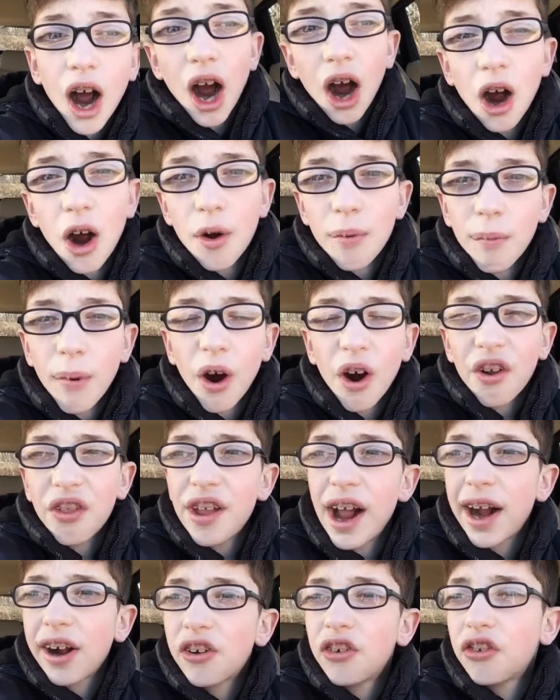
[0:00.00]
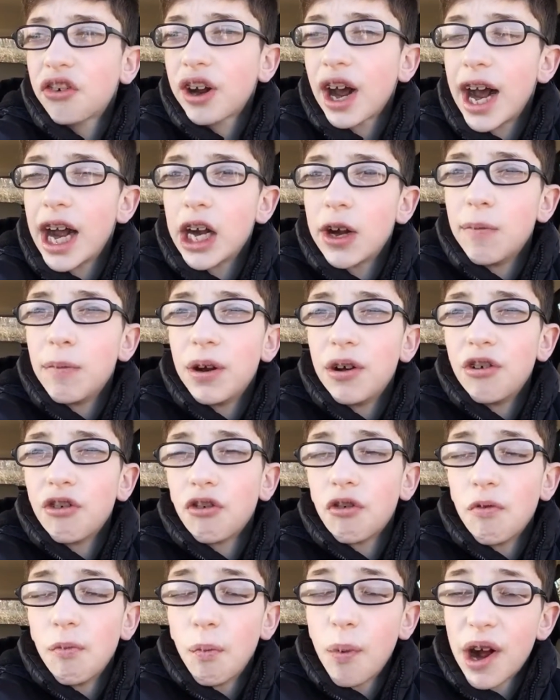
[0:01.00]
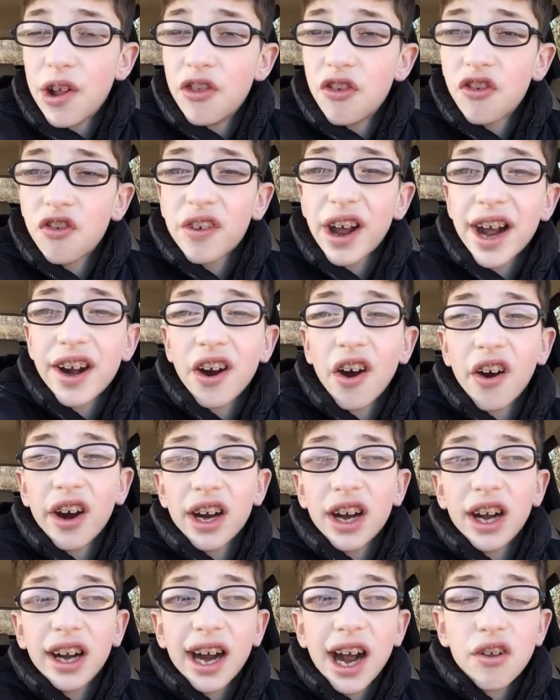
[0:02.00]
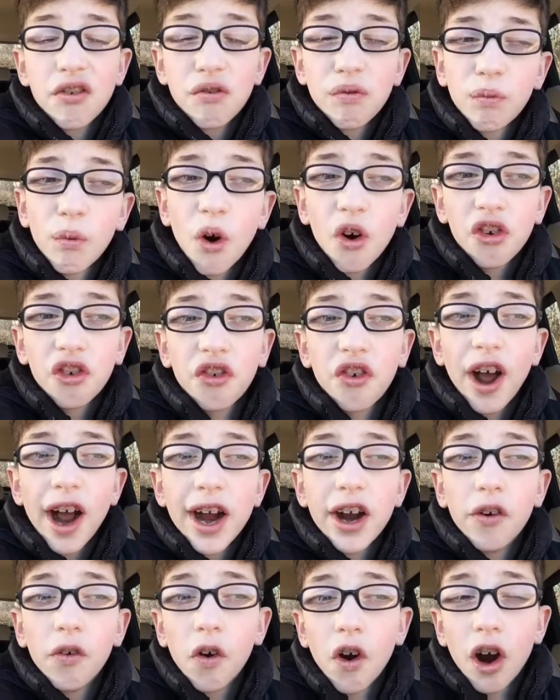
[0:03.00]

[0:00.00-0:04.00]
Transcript: Our next game is on Wednesday night against Rochdale.